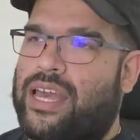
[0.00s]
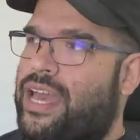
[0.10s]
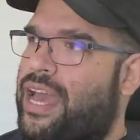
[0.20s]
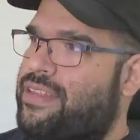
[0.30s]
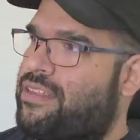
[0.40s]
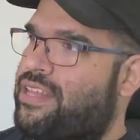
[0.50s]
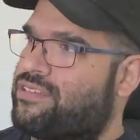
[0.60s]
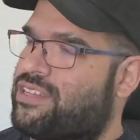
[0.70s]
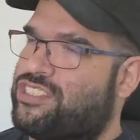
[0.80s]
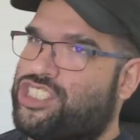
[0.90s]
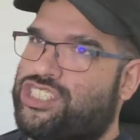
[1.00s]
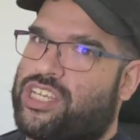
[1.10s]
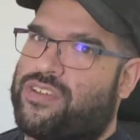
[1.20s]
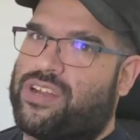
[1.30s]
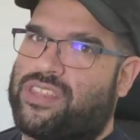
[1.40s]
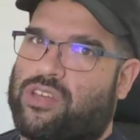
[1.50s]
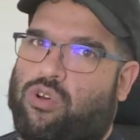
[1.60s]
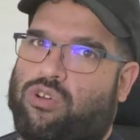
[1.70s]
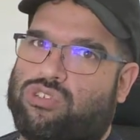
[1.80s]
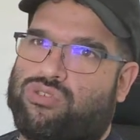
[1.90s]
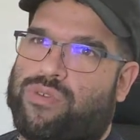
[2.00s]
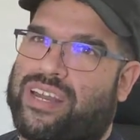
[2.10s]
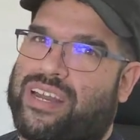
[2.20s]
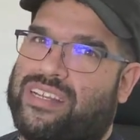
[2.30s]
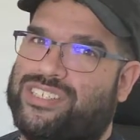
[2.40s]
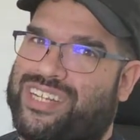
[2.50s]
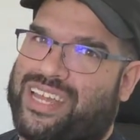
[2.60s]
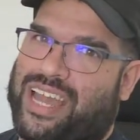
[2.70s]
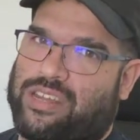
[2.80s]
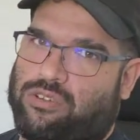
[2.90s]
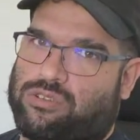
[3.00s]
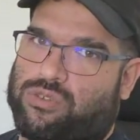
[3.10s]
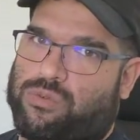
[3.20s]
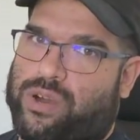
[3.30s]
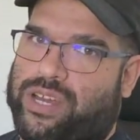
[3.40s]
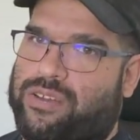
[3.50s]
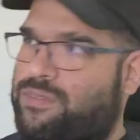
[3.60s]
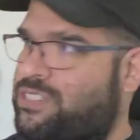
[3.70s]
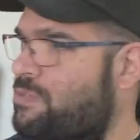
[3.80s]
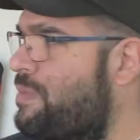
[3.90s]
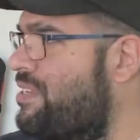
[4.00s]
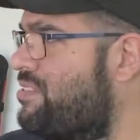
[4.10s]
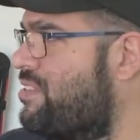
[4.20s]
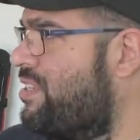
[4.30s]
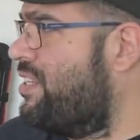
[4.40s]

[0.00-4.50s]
And then there's a G7, I think, ultra-wide and a G9 ultra-wide, which is basically